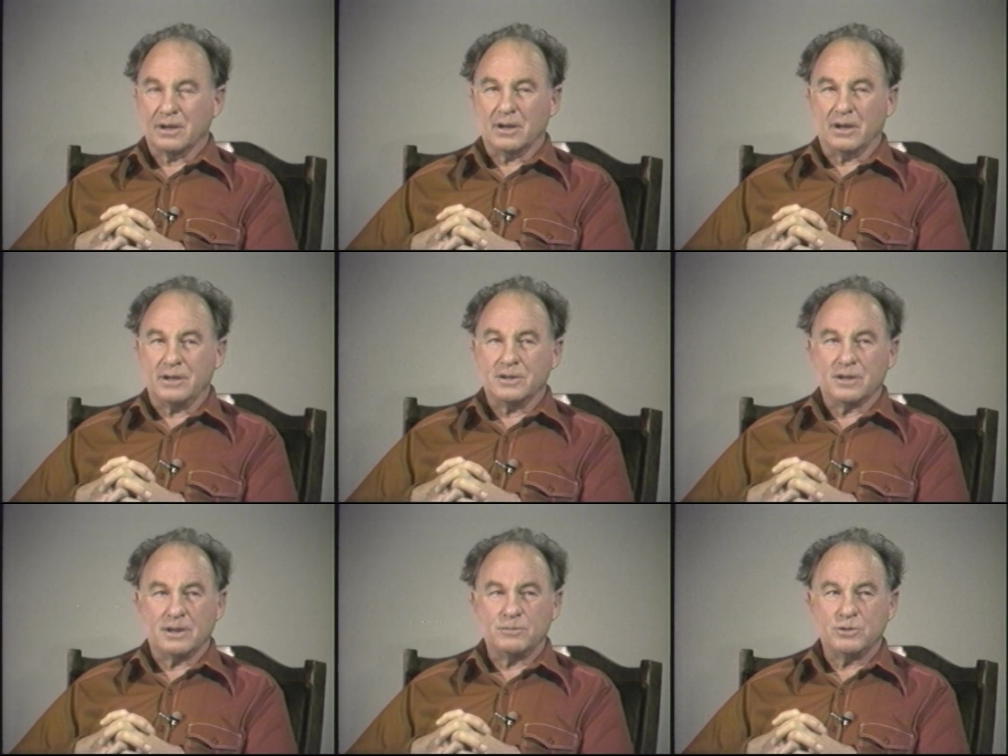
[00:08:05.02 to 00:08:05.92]

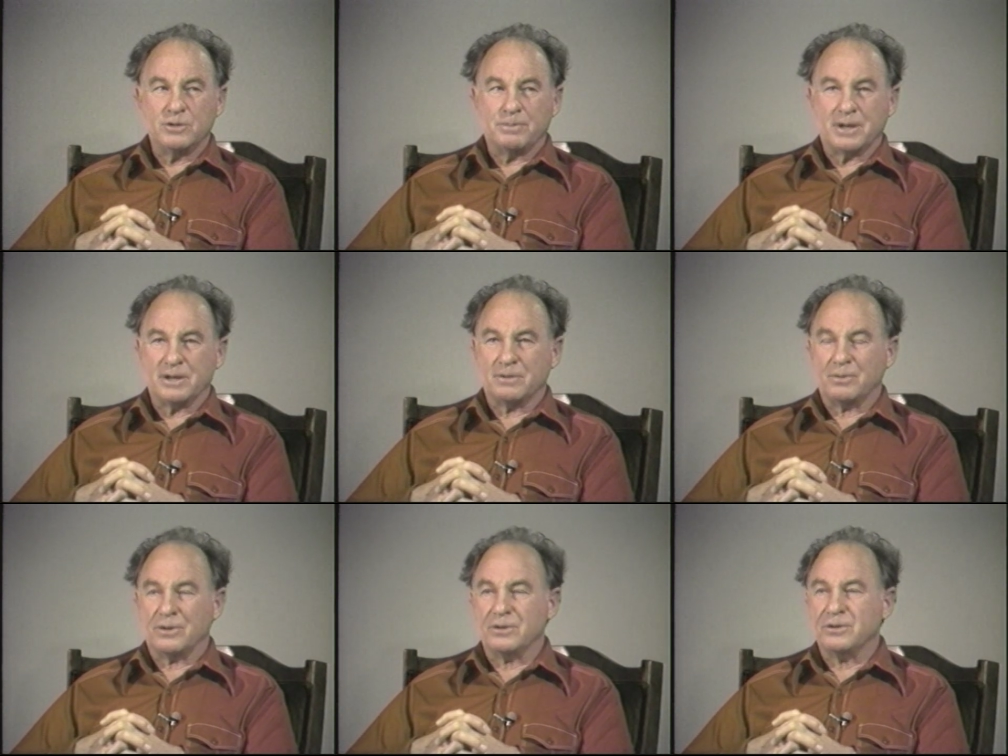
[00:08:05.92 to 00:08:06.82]
Anytime you depend
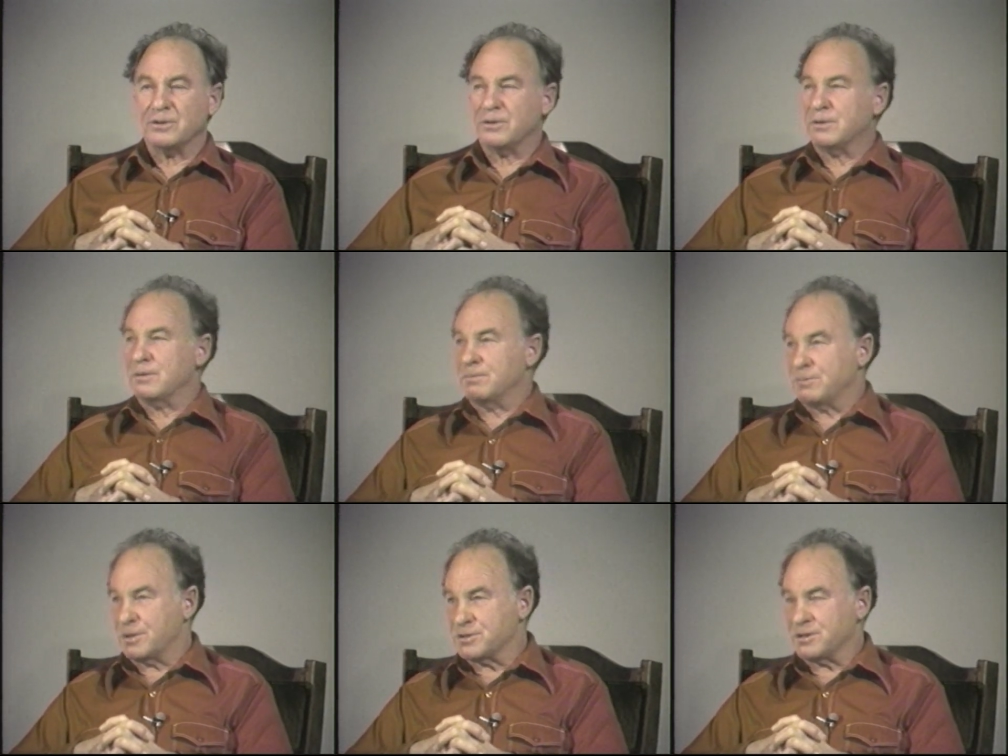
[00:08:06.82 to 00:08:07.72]
upon your
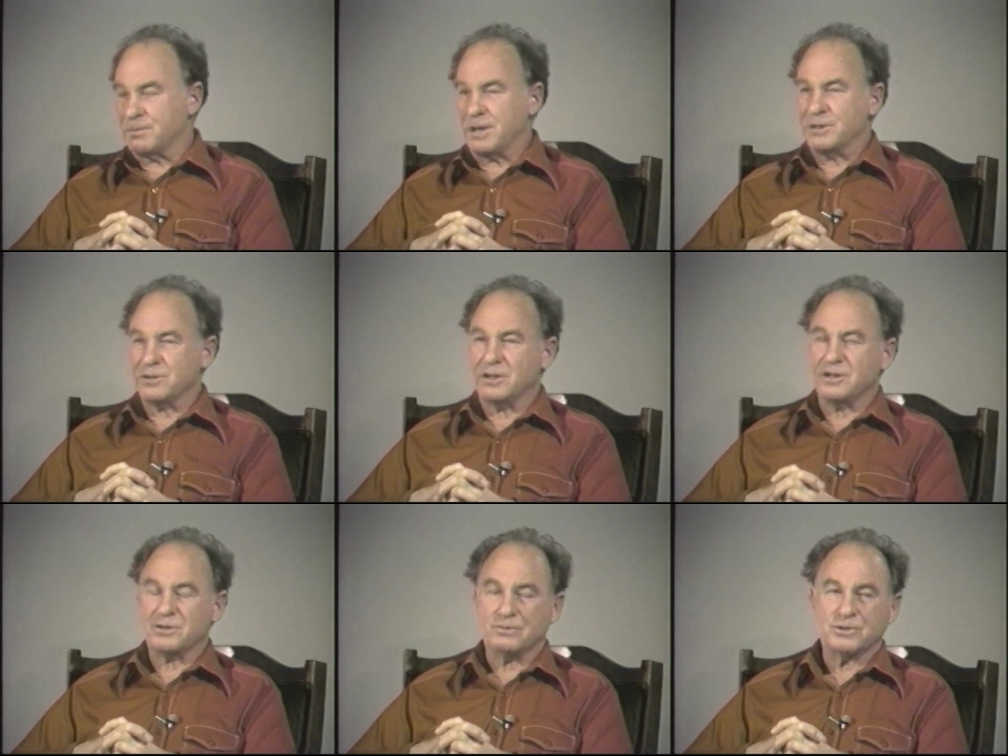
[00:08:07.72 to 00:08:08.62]
present
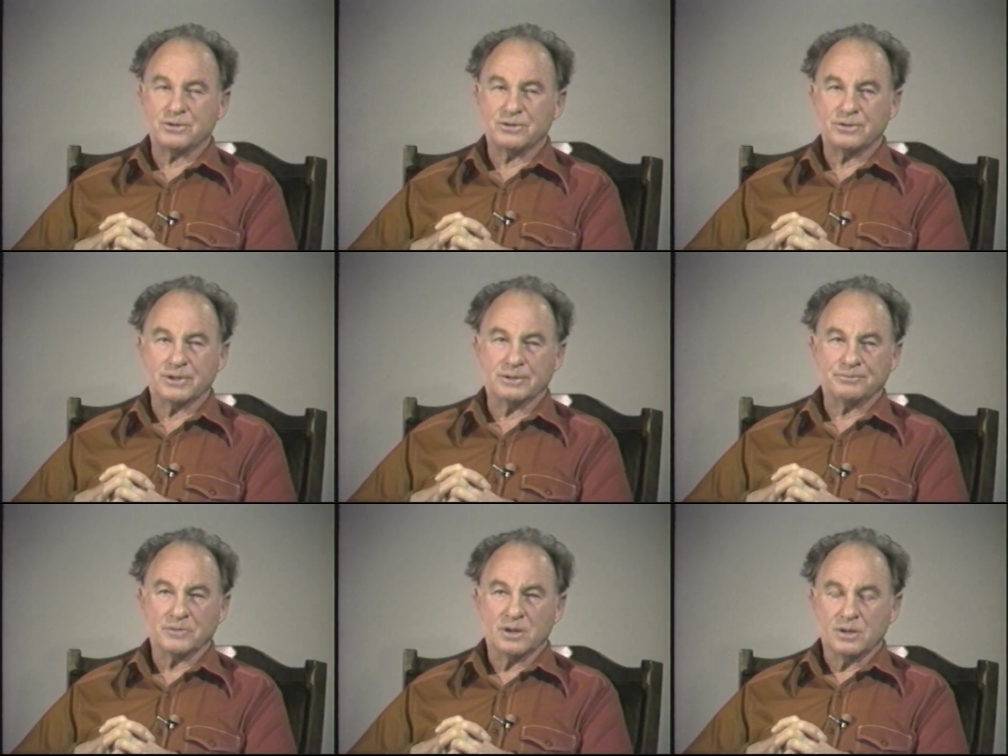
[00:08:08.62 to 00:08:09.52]
imagination, what you're doing,
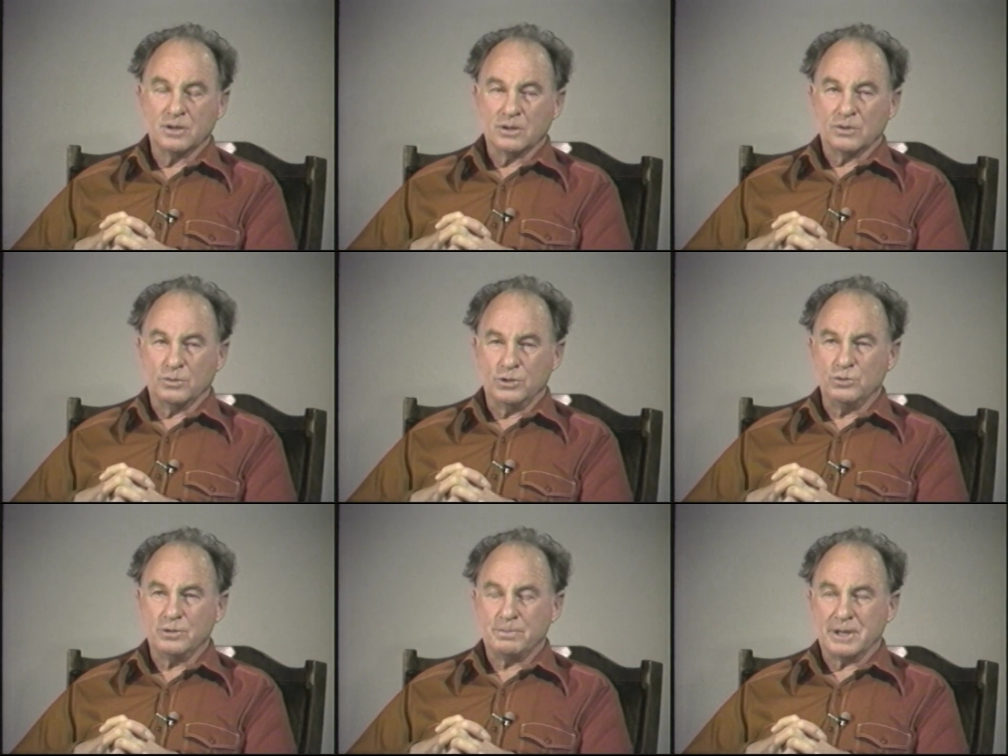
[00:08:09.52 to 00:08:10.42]
when you
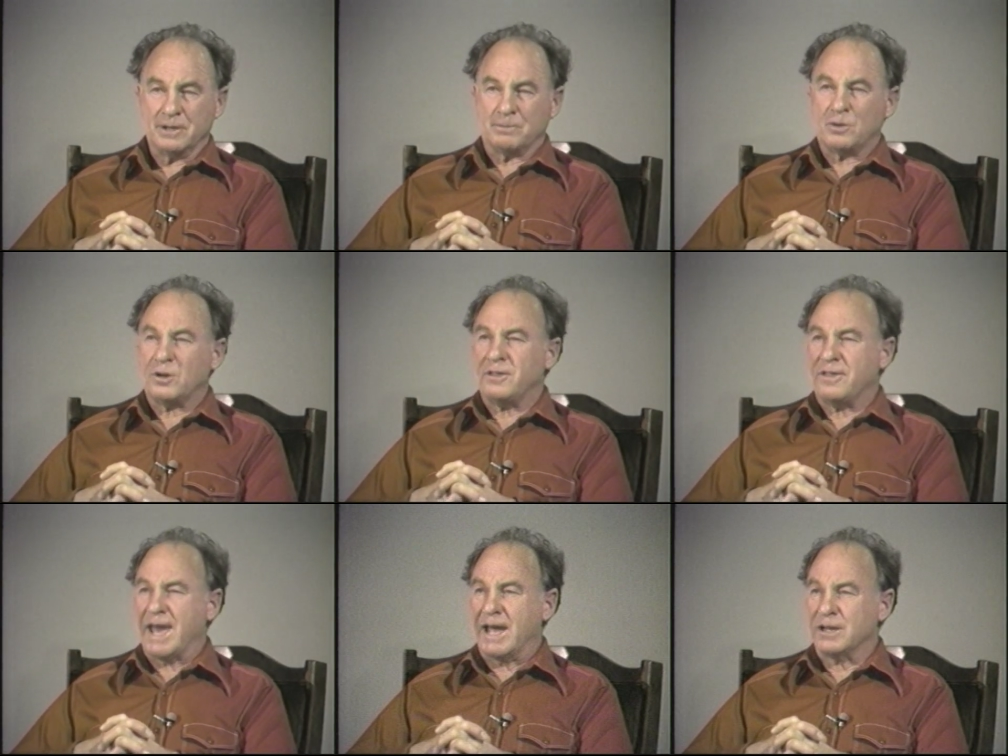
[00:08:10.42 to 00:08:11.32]
depend upon
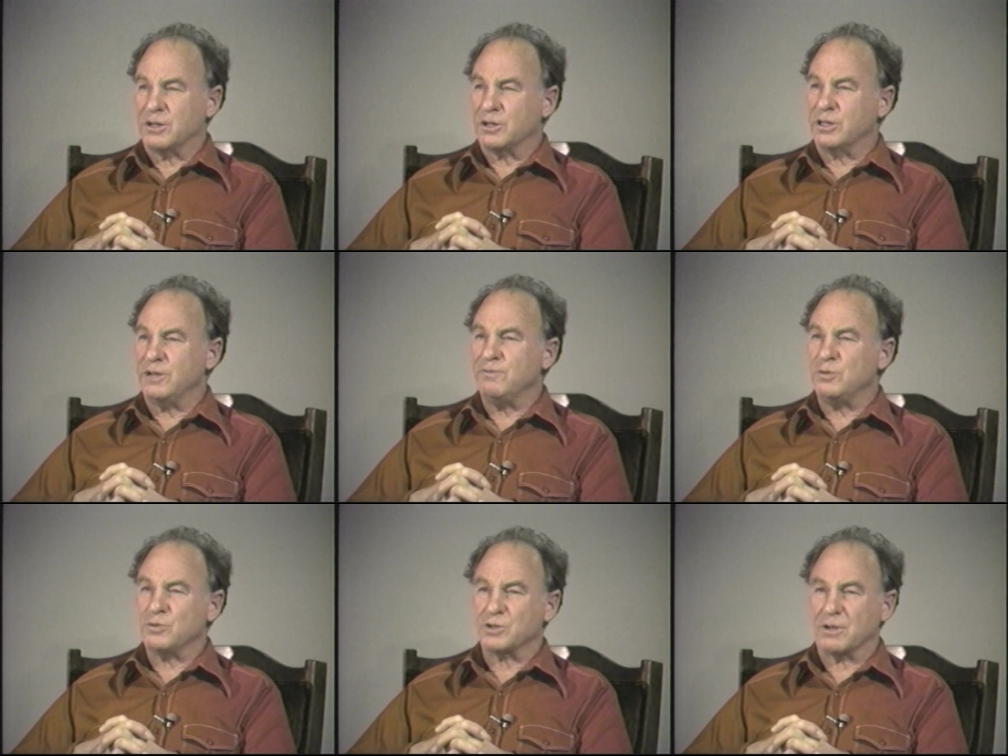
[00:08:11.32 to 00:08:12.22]
that to give
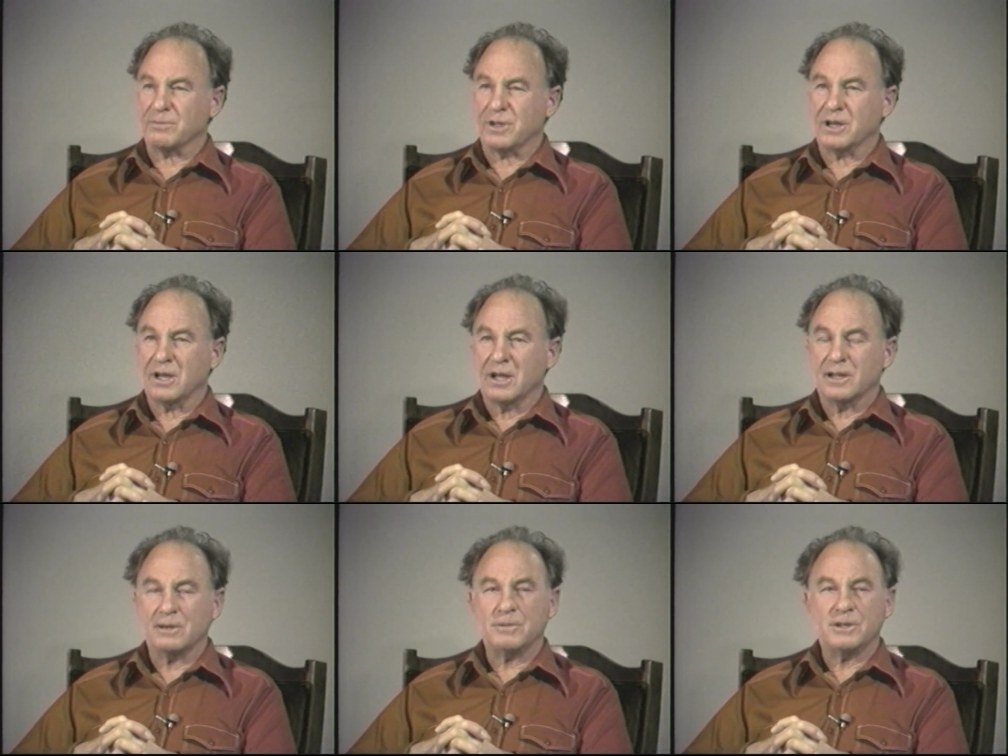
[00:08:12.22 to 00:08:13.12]
you something,
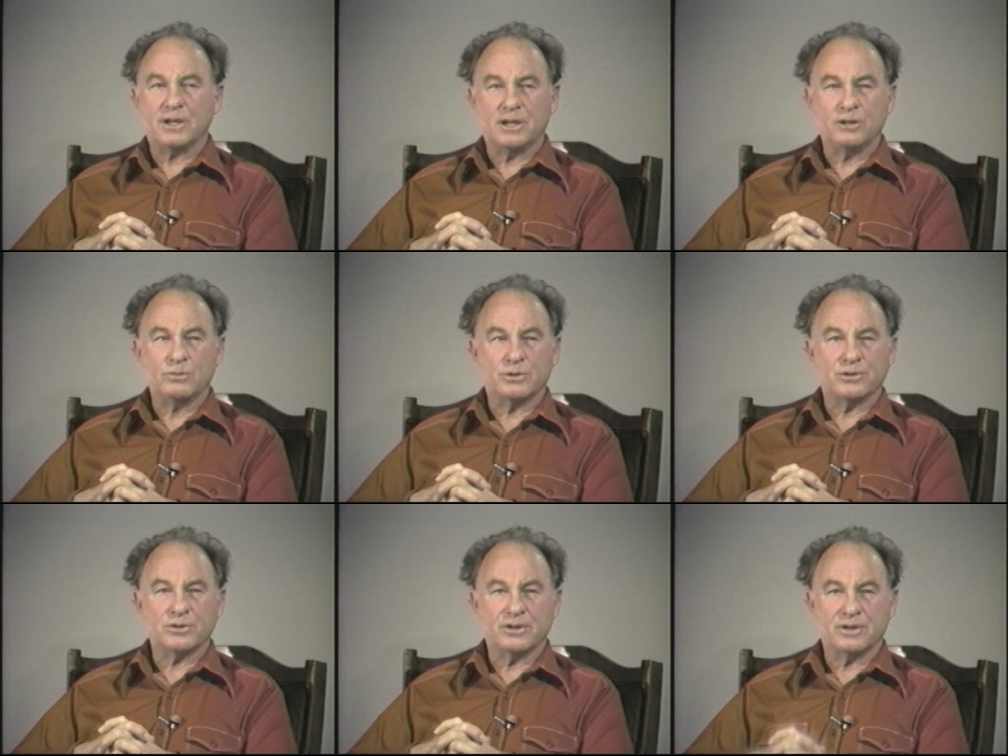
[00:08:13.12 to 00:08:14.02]
let me tell you
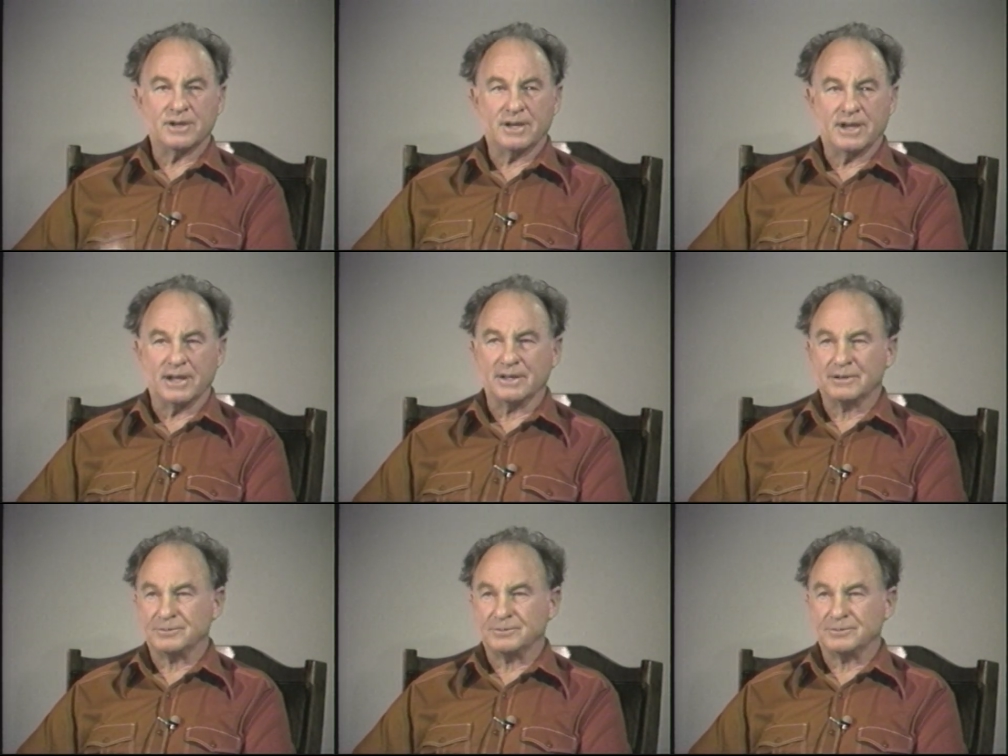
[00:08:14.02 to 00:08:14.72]
what you're going to get.